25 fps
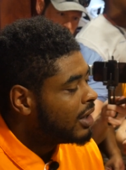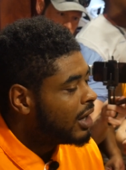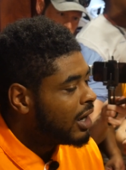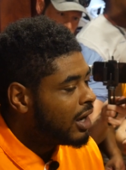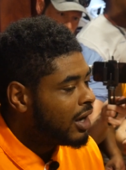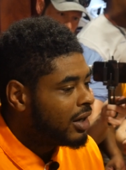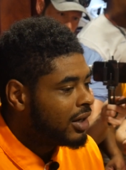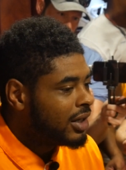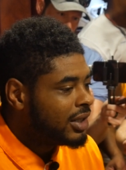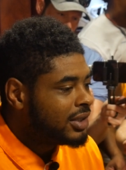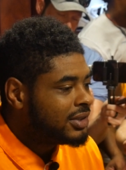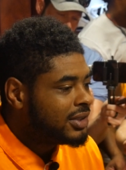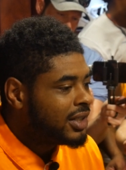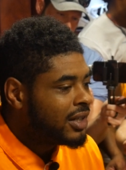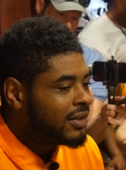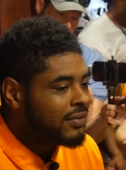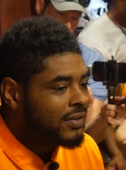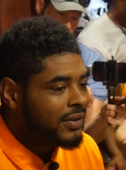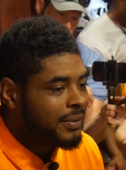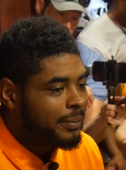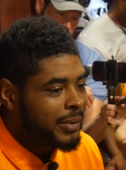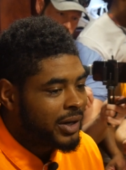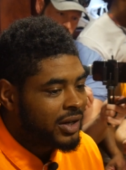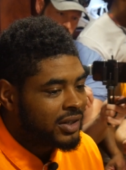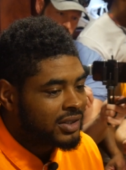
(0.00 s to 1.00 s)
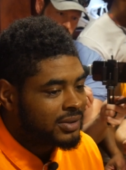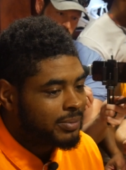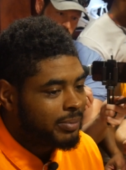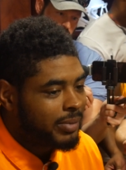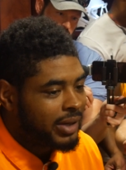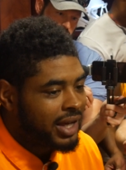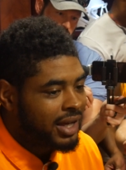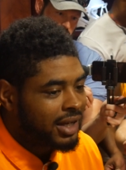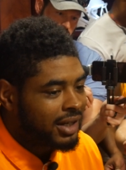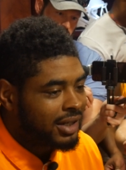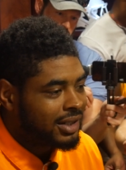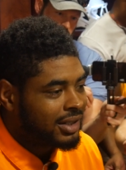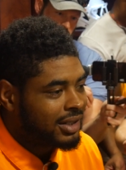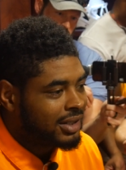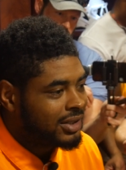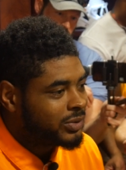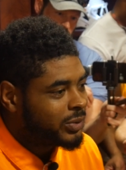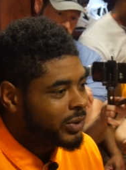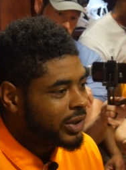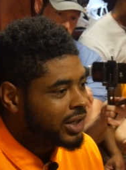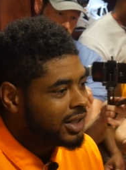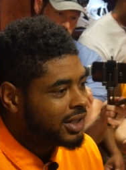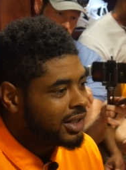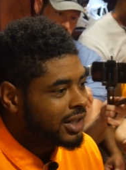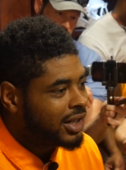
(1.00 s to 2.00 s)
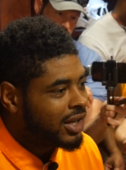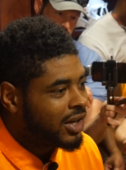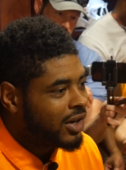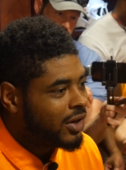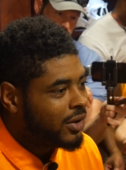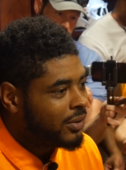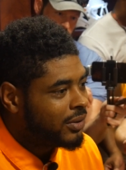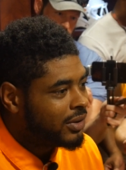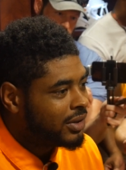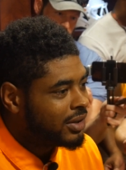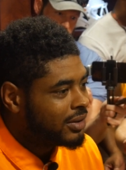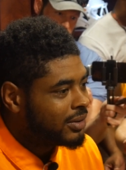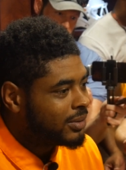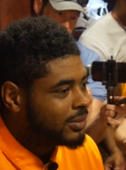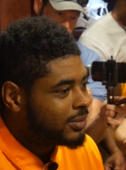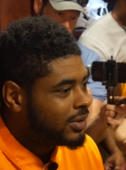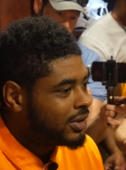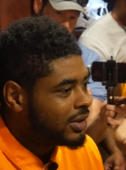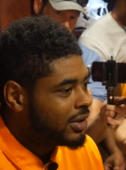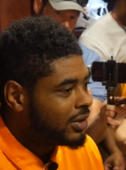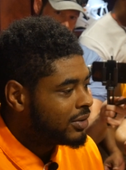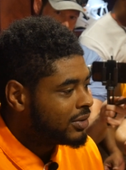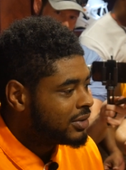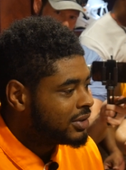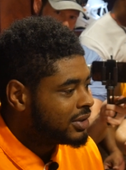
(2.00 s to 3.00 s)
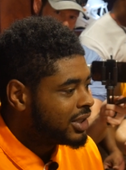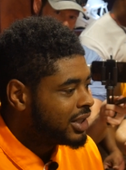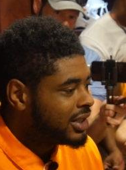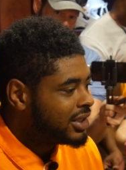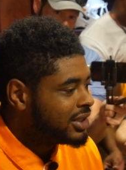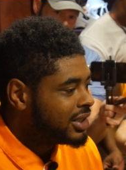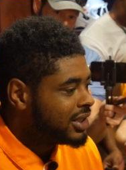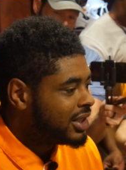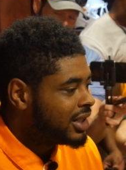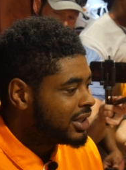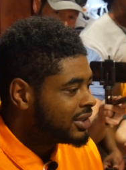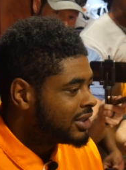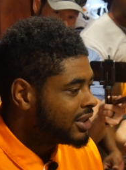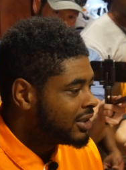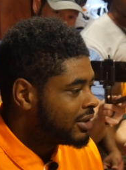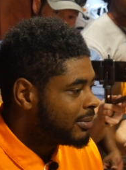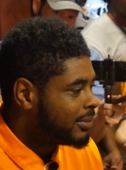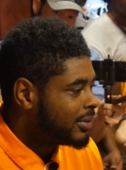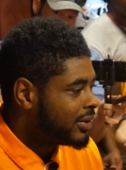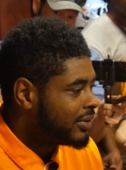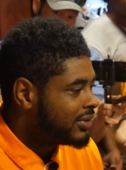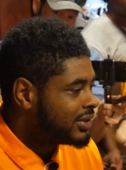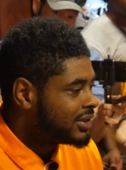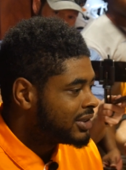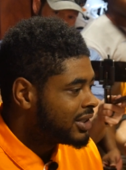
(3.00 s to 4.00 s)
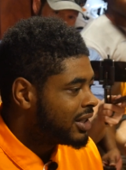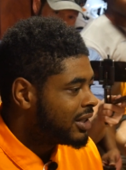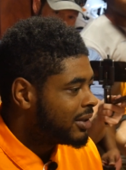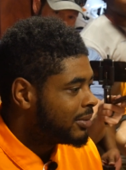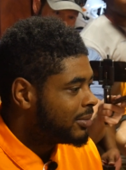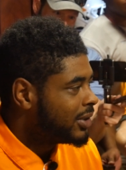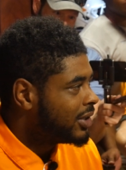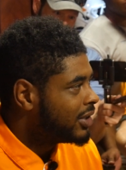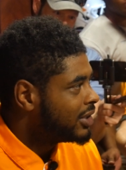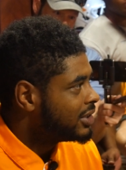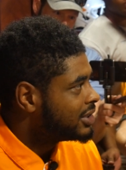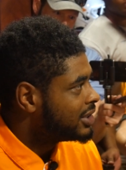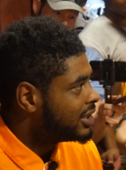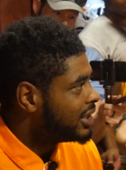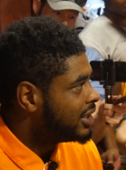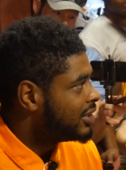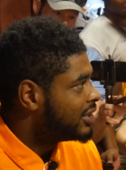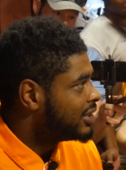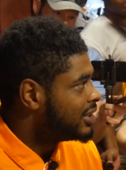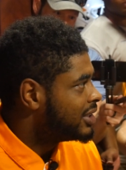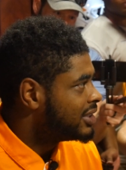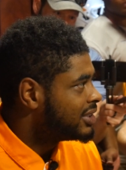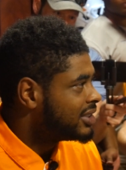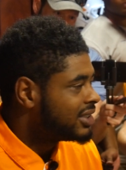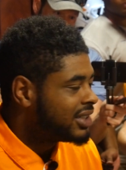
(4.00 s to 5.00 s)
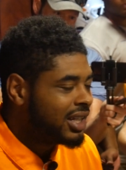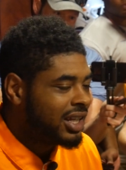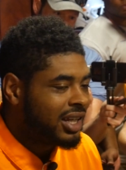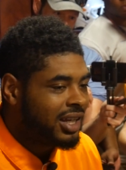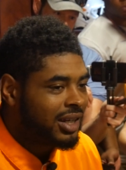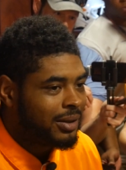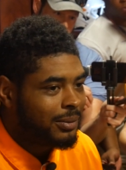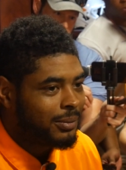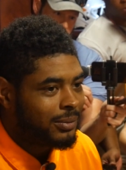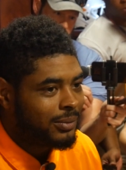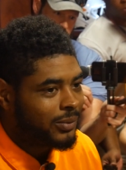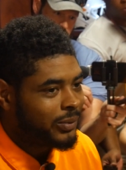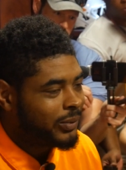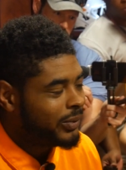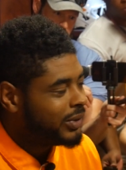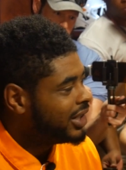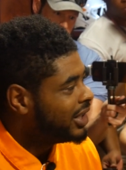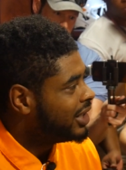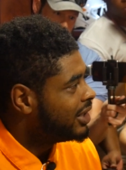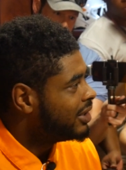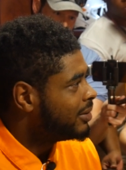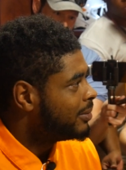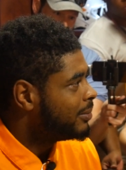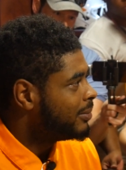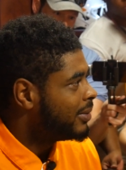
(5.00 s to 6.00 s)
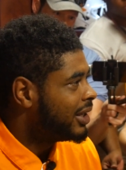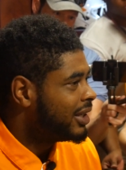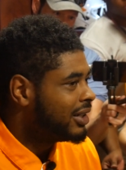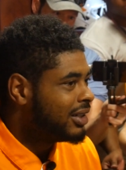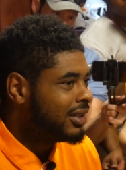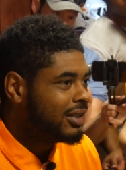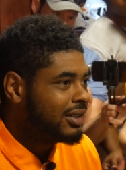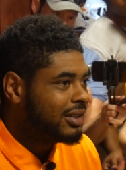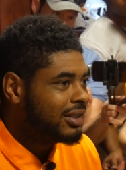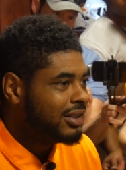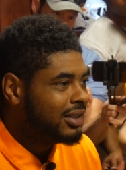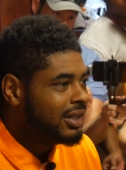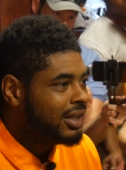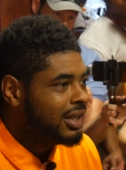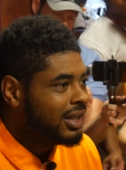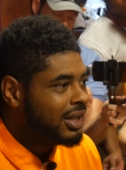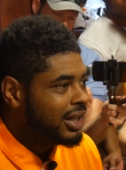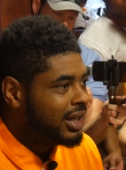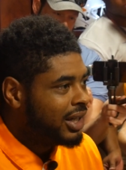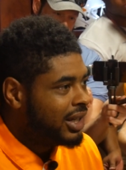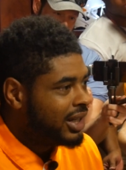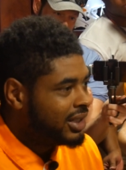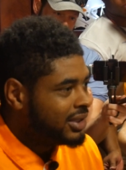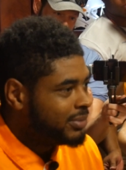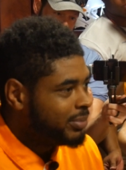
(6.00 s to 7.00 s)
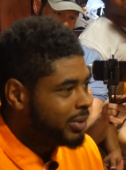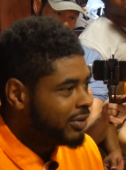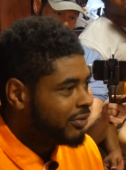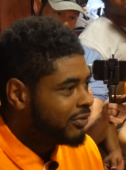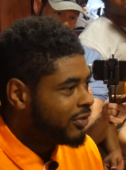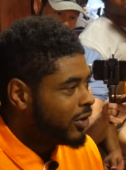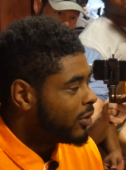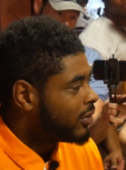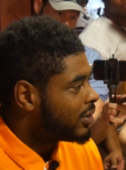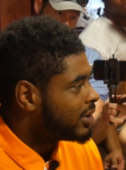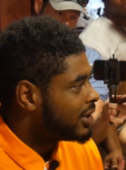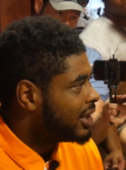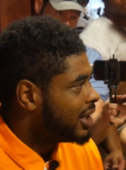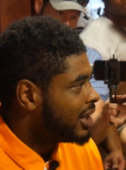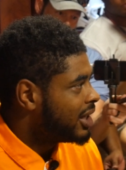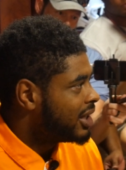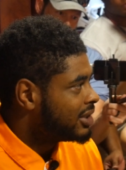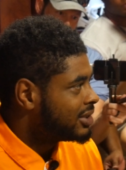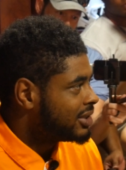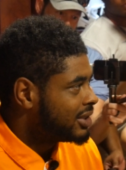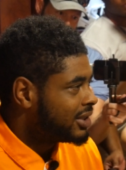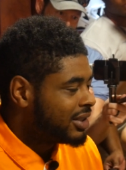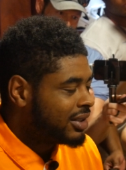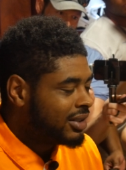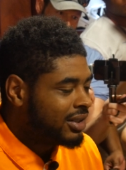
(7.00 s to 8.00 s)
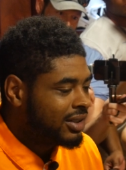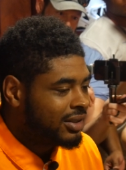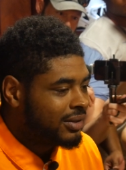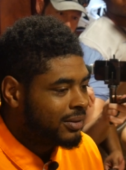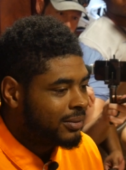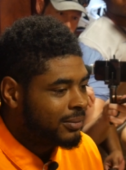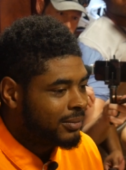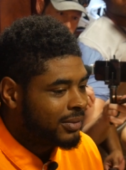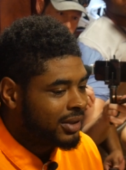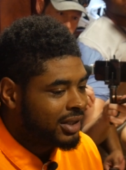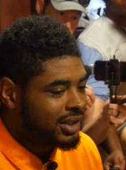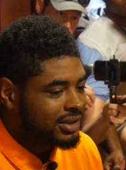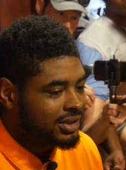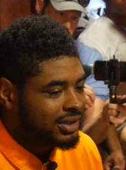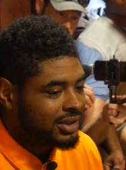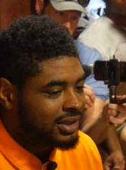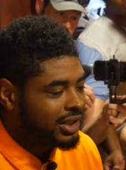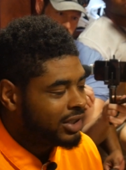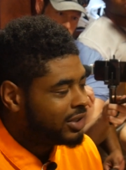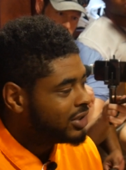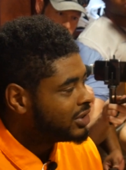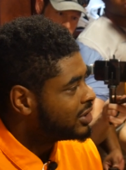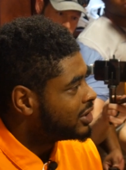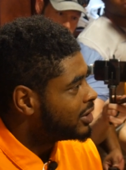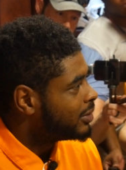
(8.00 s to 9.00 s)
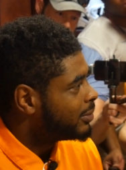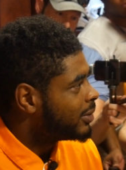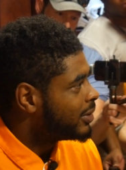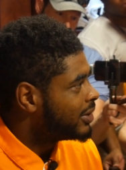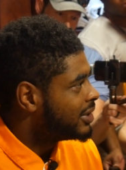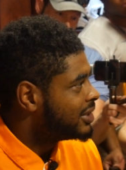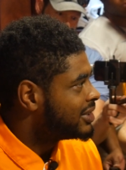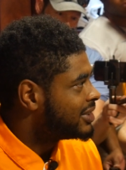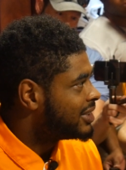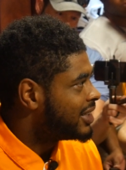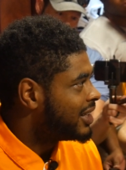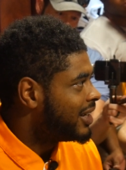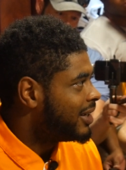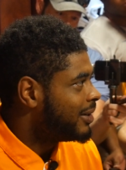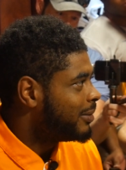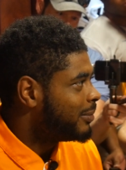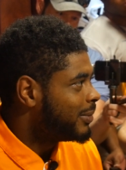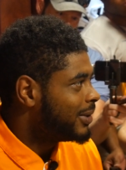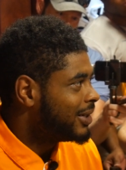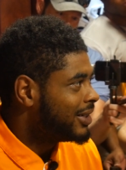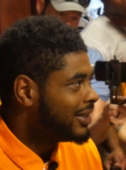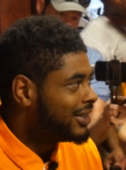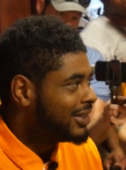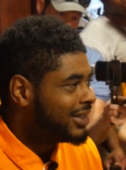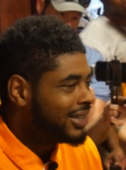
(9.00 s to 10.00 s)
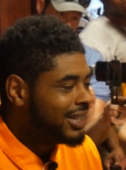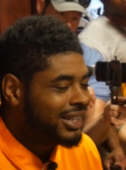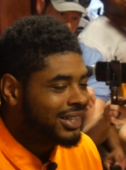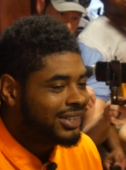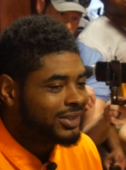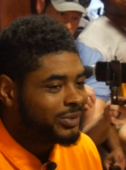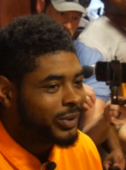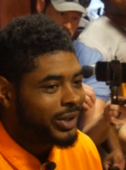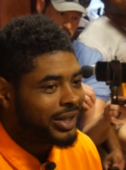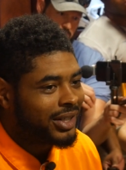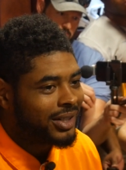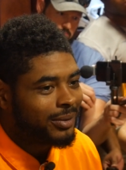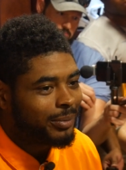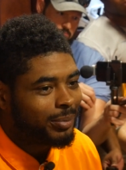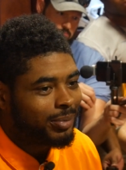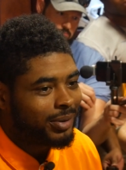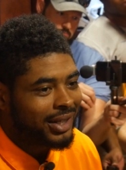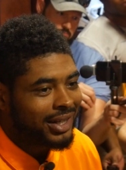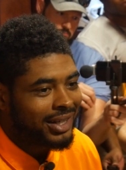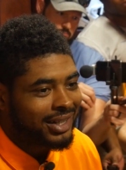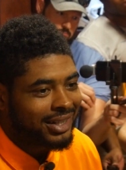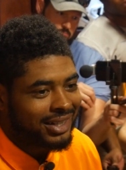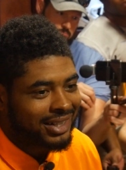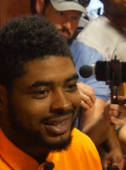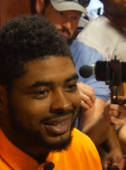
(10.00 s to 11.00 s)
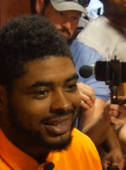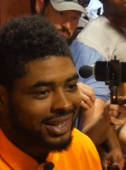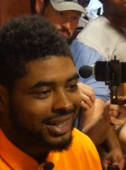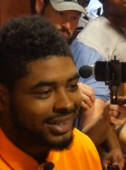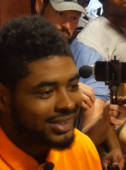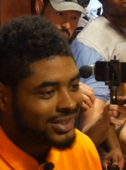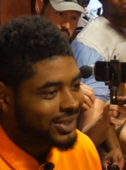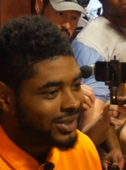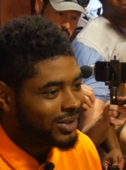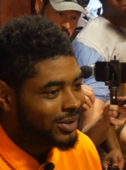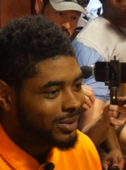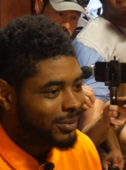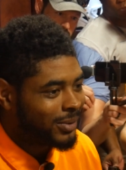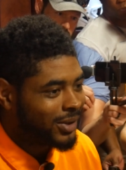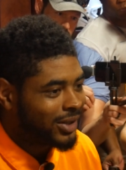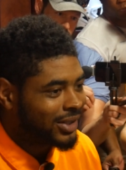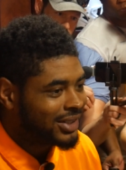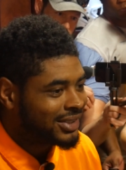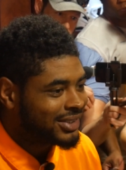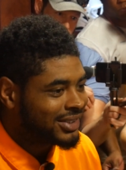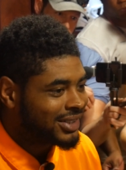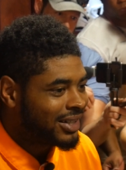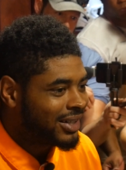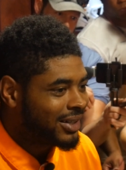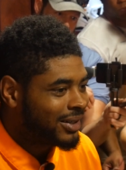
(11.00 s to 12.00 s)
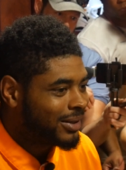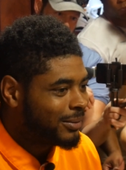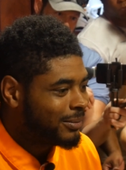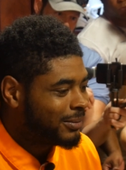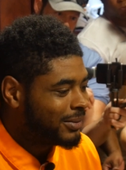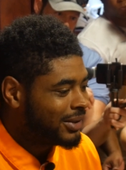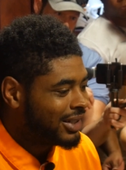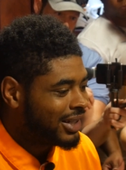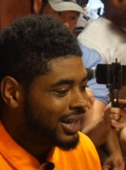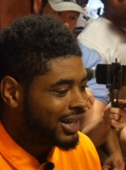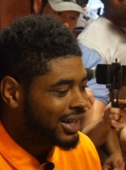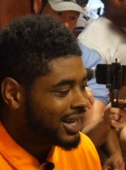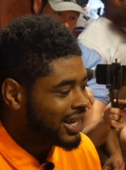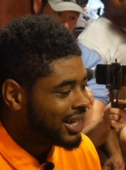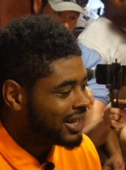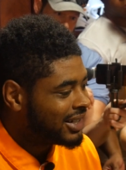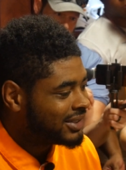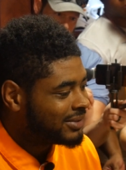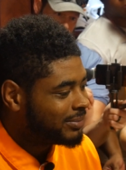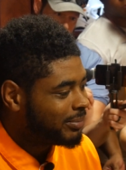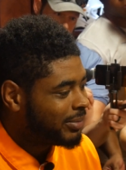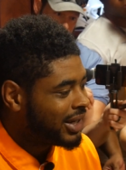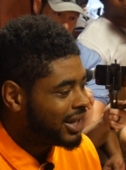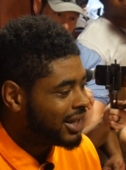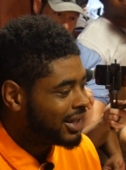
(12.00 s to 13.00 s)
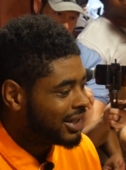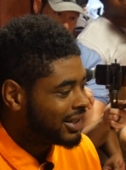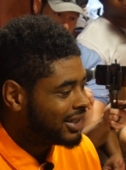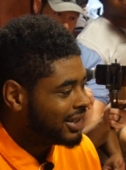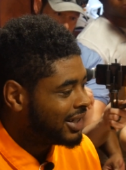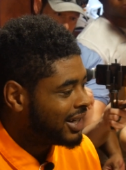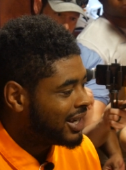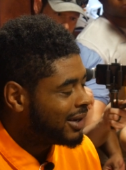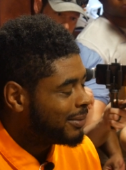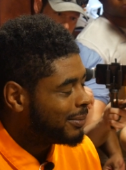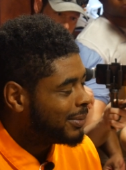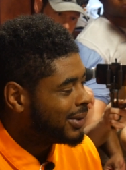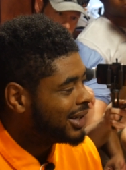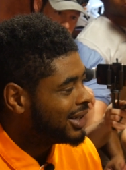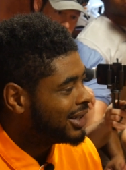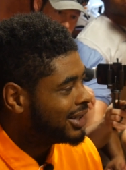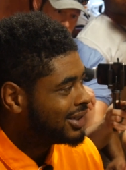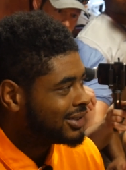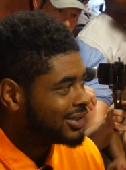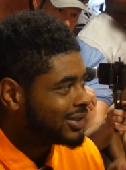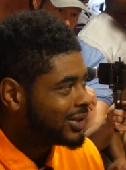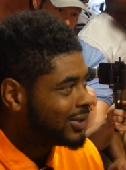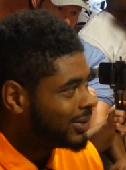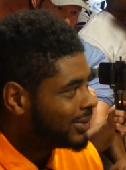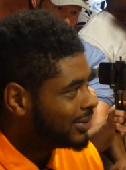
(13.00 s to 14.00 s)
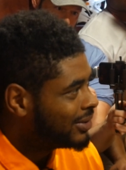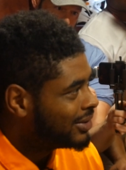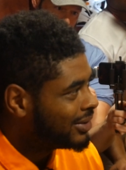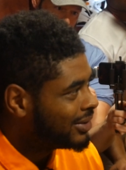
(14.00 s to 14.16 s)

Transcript: Uh, definitely bounced back and he's ready to go. Um, you know, JG, I tell him every time, you know, he's leader of this team. We need him. And uh, he's been vocalizing um, his leadership on this team and uh, he's ready to play. And I tell him all the time, I got his back and he got mine. So